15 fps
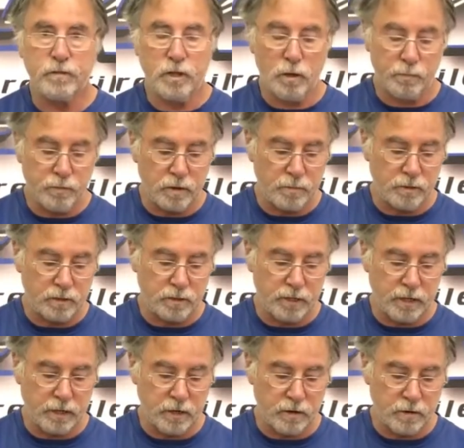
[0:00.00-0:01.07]
They'll pretty much
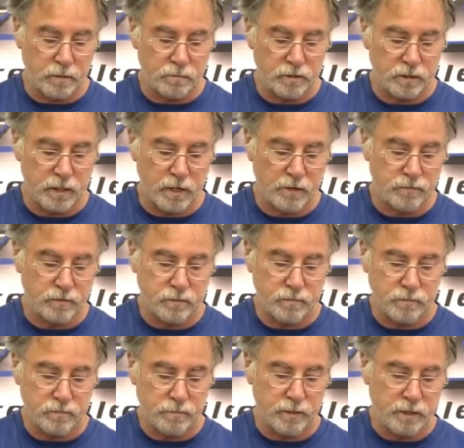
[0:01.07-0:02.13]
take care of
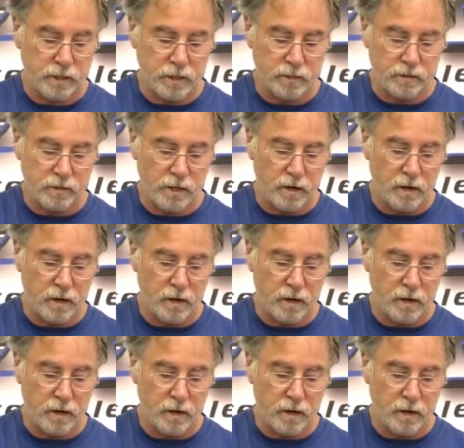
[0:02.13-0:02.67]
themselves because